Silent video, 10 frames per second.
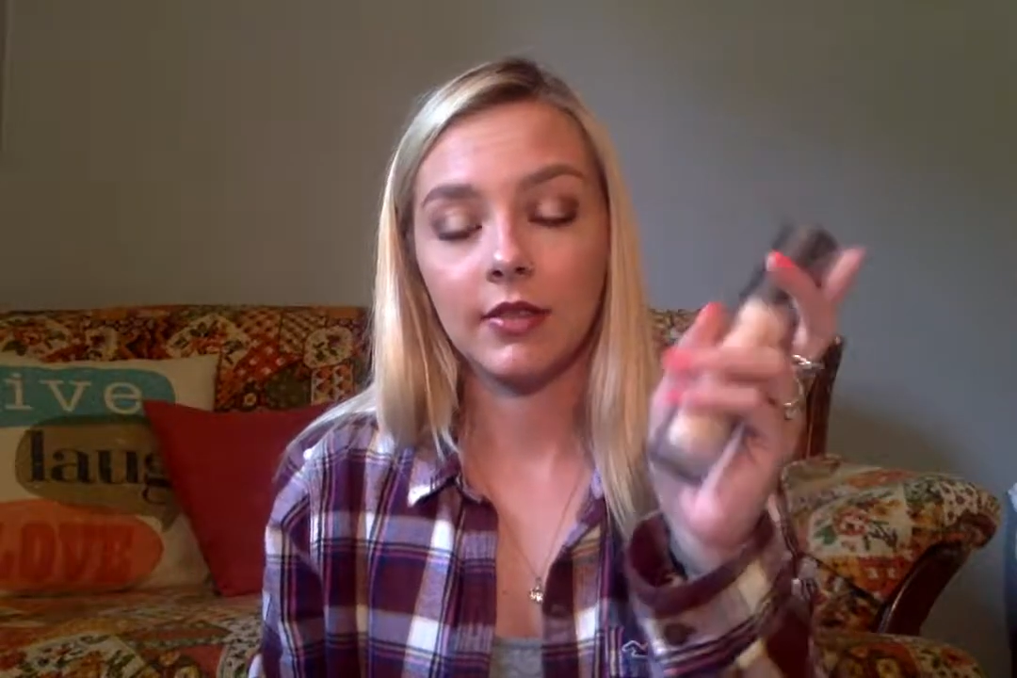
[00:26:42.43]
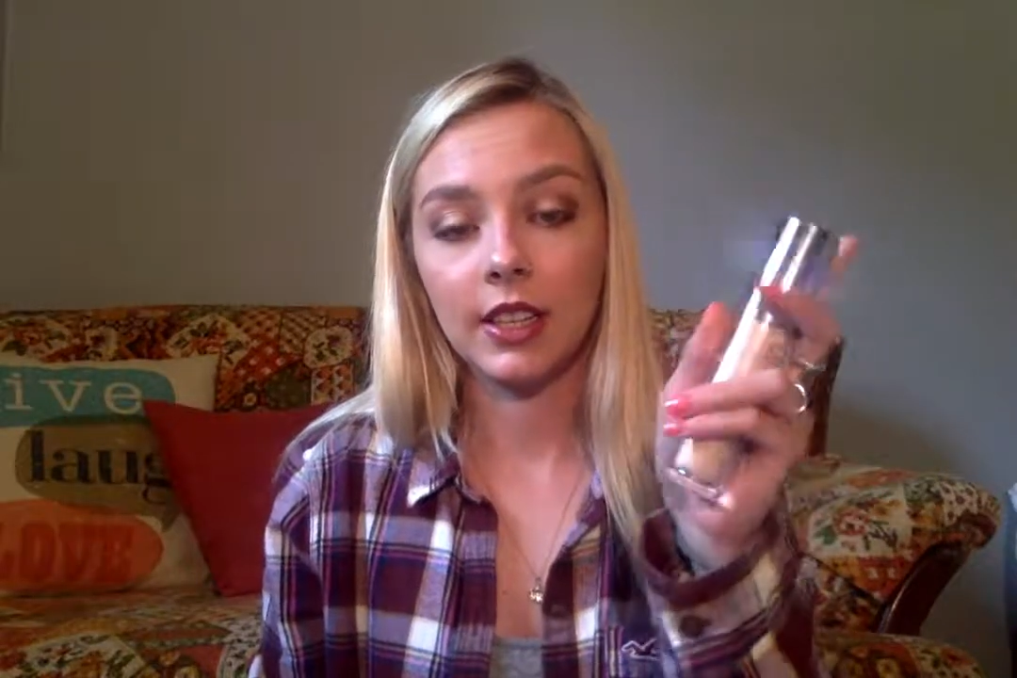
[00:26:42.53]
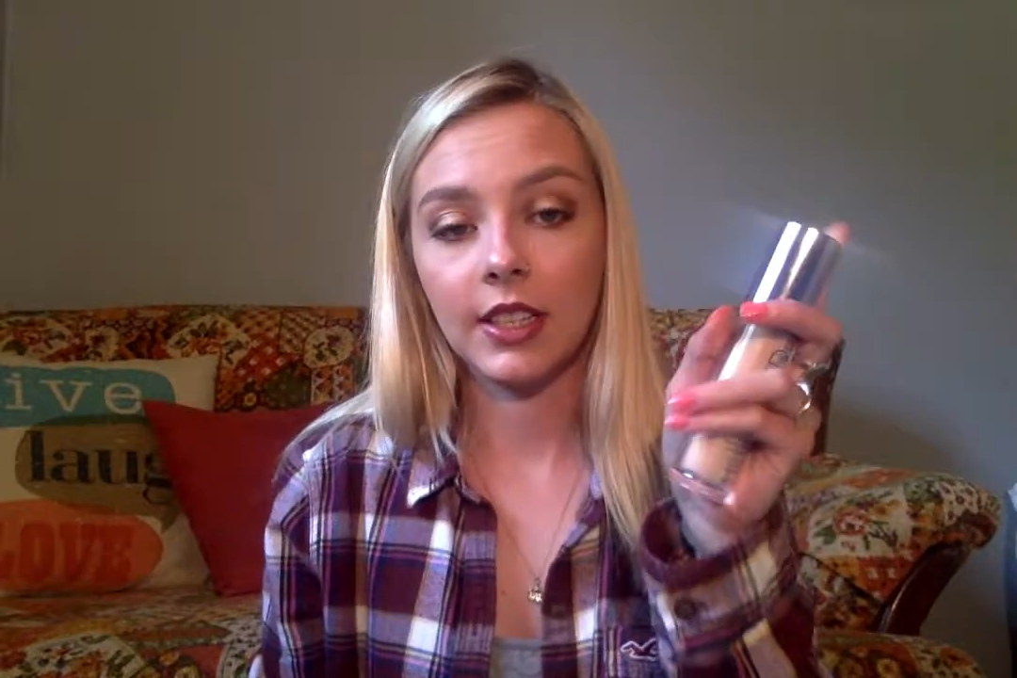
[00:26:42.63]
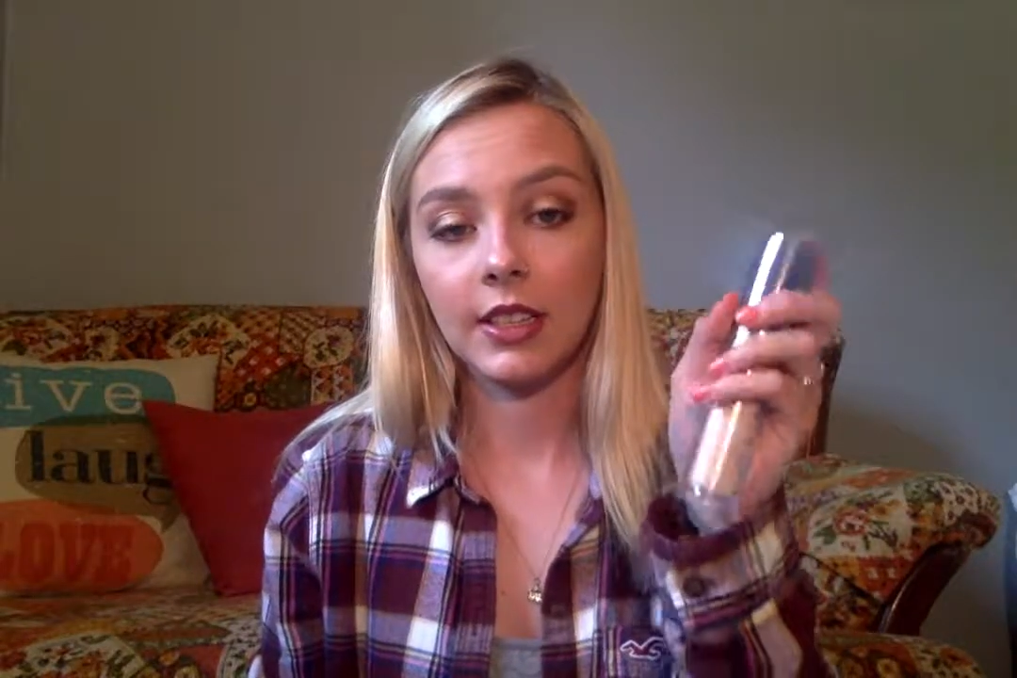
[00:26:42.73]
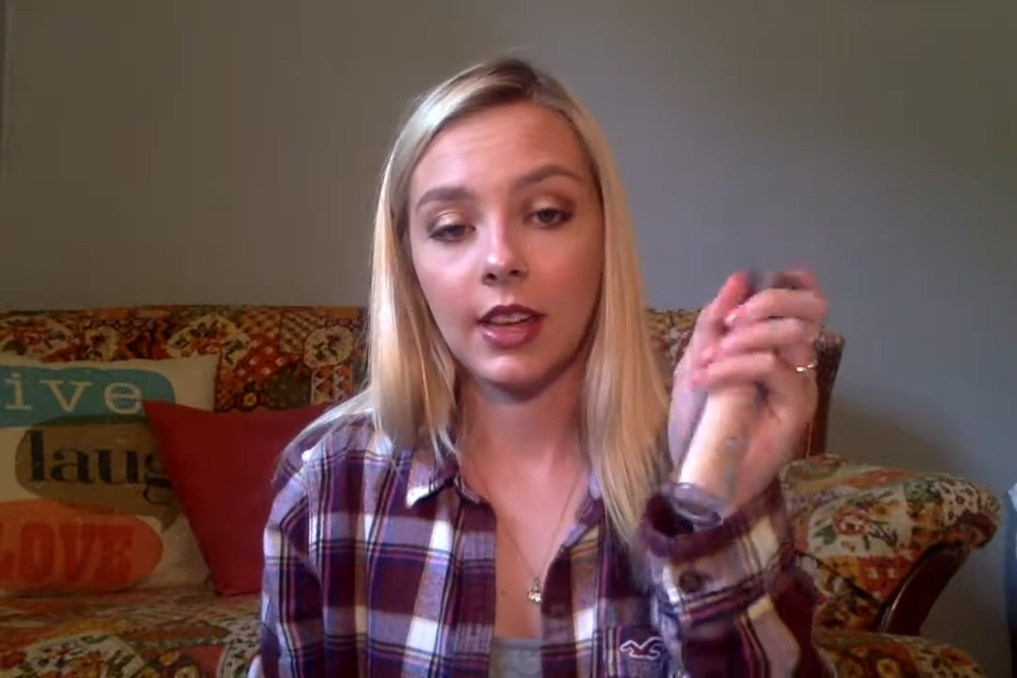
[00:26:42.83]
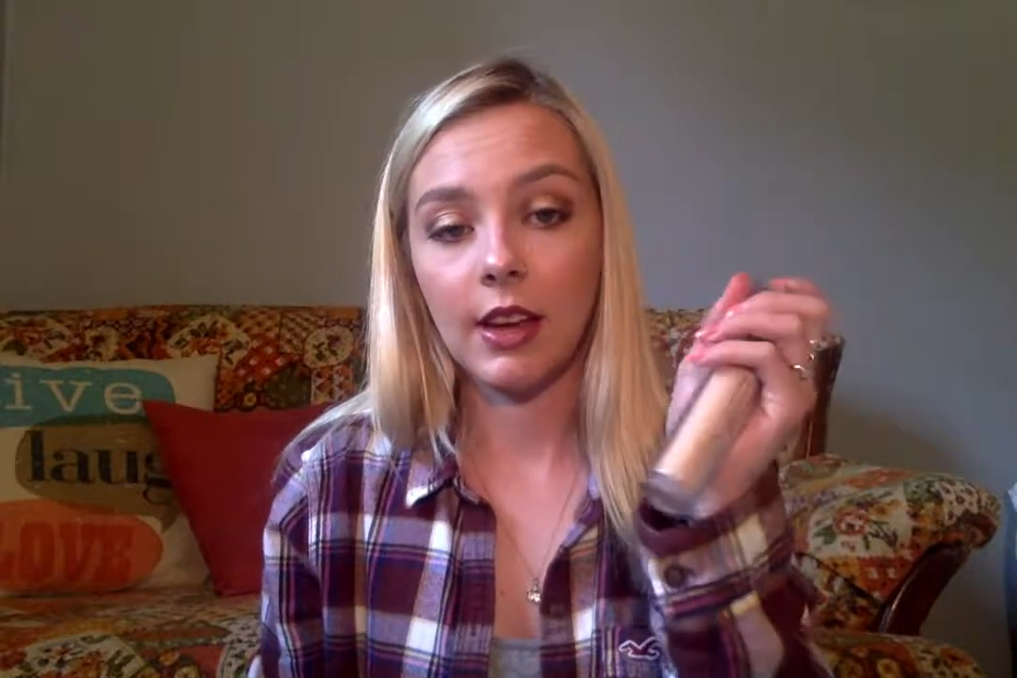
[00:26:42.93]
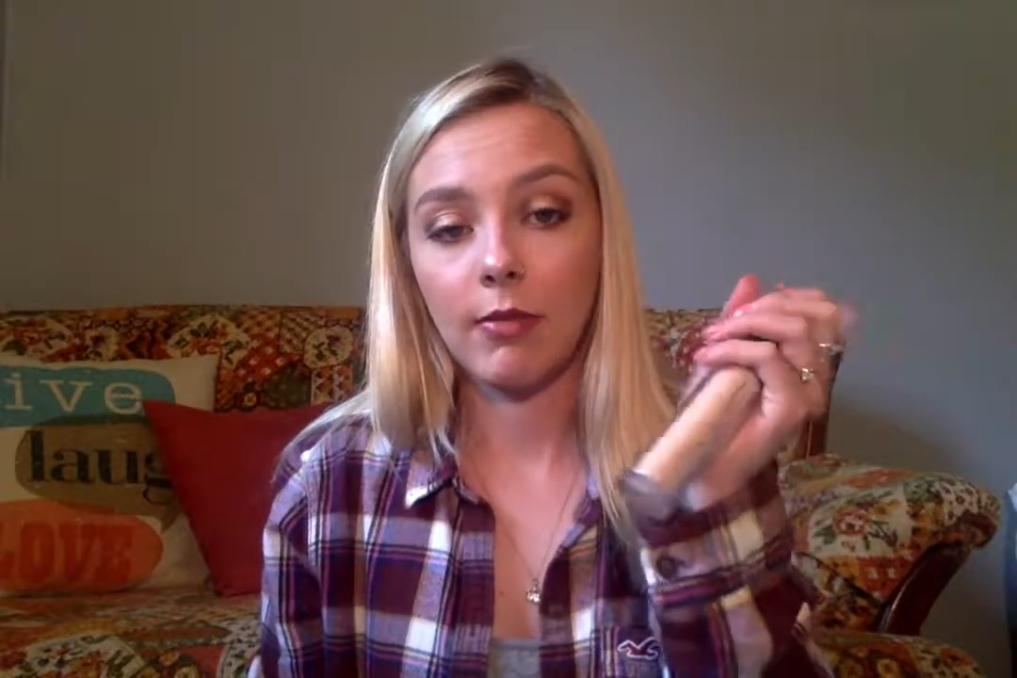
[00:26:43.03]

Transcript: This is a